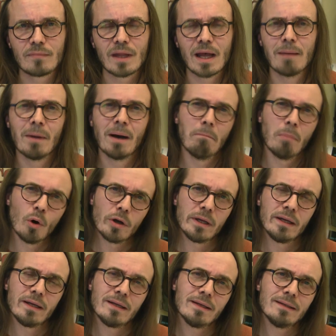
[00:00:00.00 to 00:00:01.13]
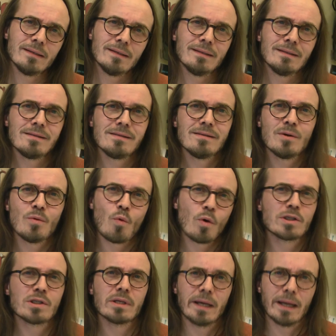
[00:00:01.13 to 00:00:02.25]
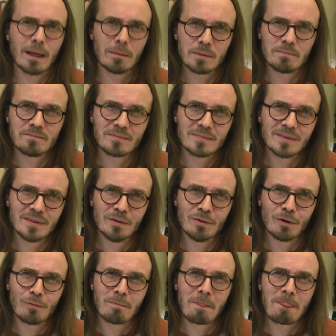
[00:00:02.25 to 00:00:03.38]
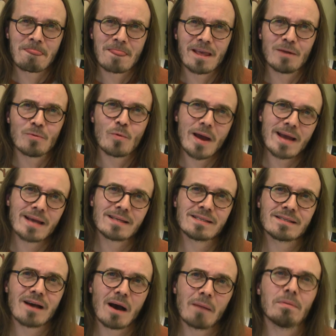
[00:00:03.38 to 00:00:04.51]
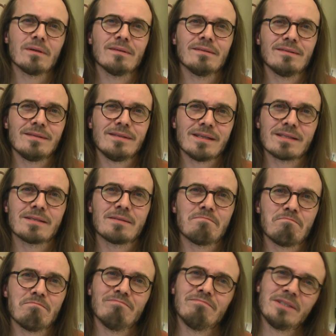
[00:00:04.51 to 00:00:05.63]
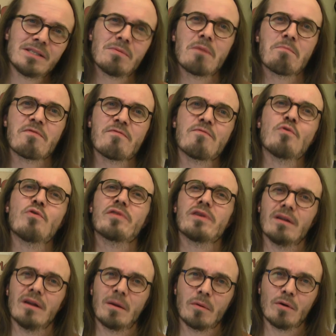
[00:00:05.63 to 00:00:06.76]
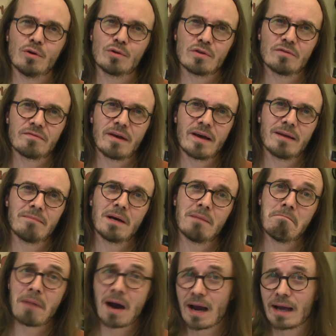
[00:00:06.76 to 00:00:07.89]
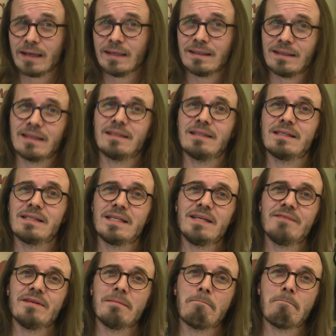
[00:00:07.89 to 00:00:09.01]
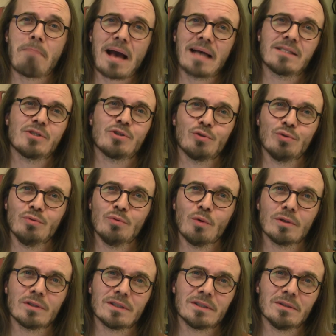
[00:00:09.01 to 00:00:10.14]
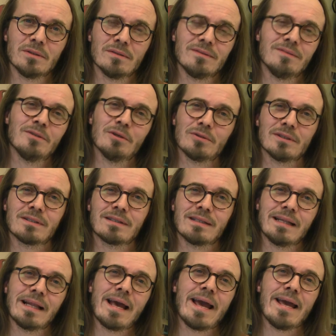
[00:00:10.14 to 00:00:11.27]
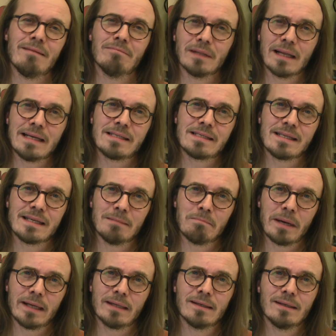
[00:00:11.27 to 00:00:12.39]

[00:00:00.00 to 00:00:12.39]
And my body wants to get up. It wakes up just about before the alarm goes off. And my mind, that deceiving bastard who wanted to, just lazing in bed,